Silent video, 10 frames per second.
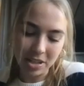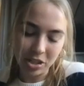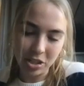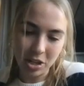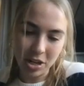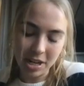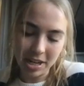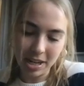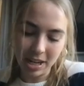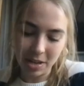
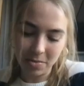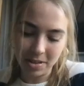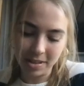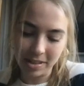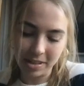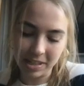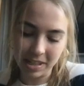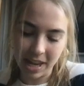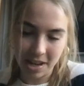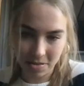started, it was
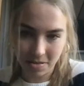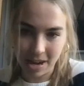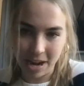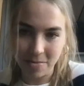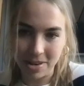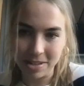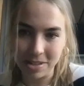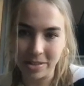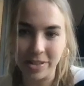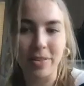eighth grade. My
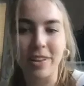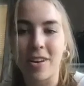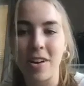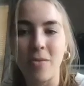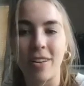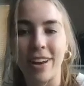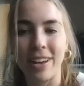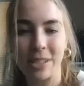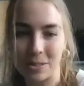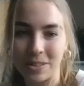sister played volleyball in
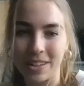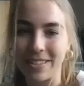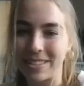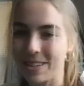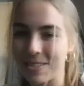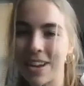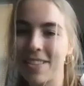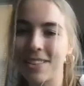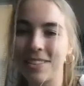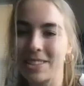high school, and I was like, well,
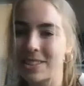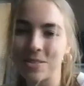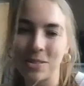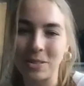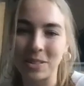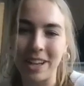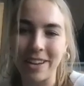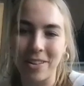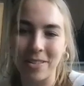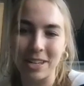that looks so cool. I
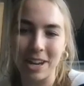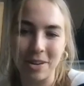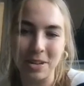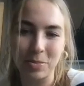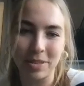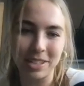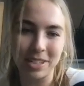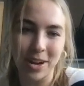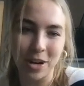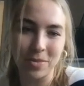always played
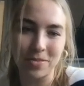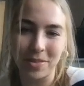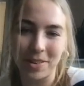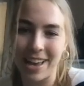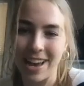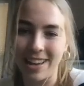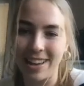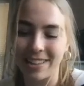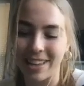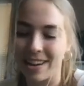soccer before that,
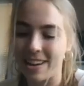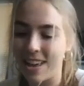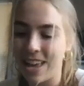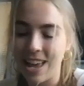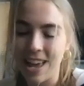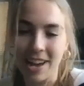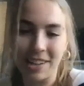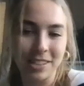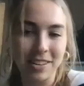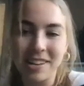and then I
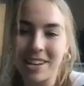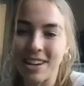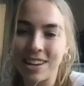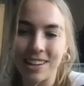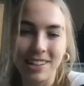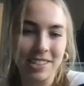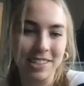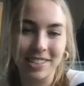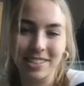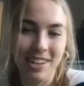started it, and
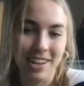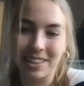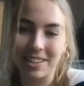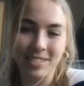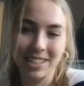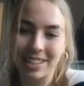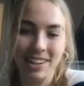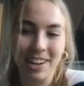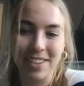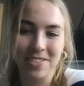I loved it, and
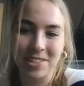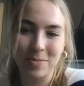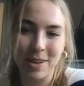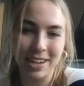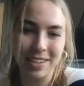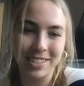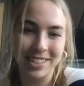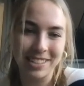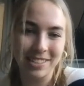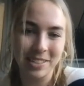I haven't looked back ever
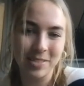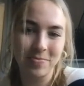since.